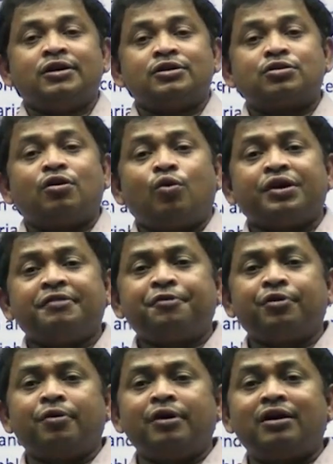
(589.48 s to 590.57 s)
So if
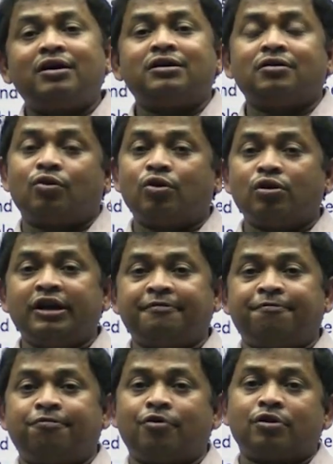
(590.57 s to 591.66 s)
you learn only
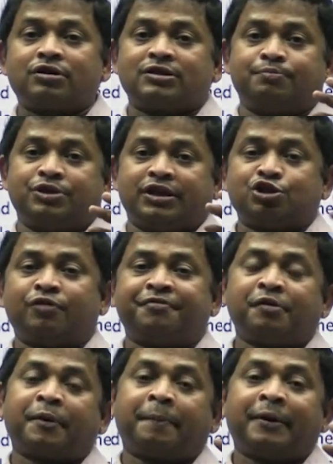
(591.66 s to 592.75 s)
4 subjects, if
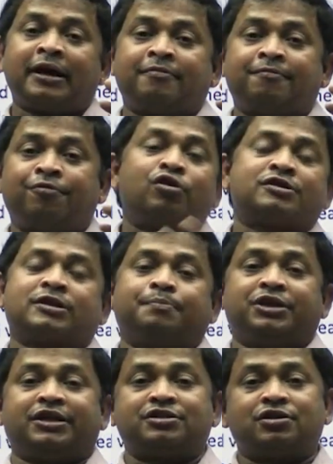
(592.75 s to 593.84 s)
you prepare 4
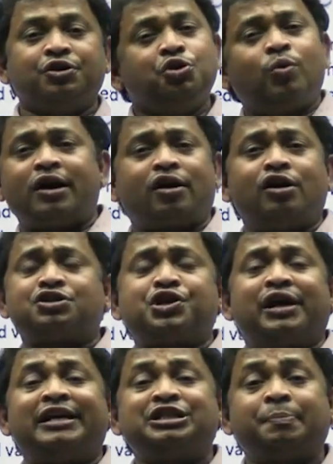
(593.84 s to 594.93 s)
subjects, you are also
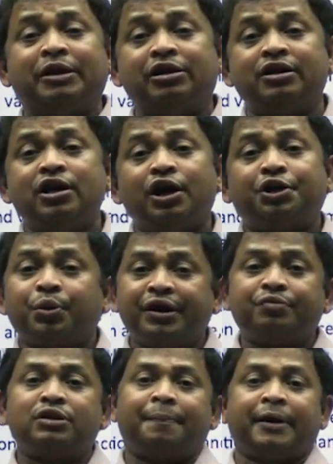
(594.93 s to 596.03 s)
eligible to
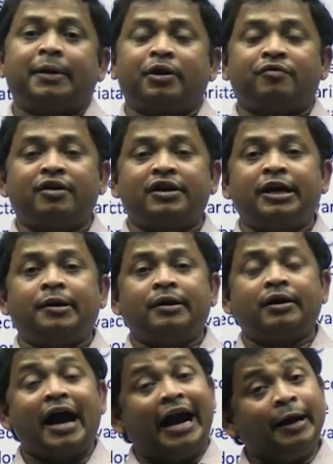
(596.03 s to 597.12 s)
give the paper
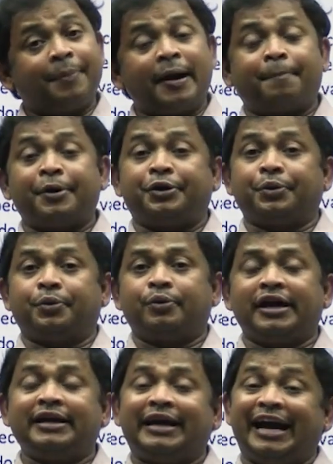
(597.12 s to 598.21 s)
1 and paper 2
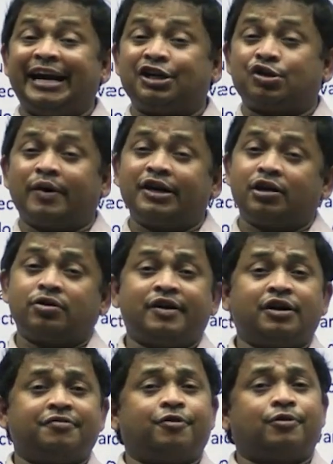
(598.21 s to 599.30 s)
in GATE
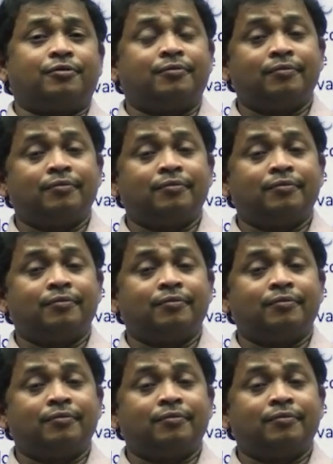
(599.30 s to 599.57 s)
2024.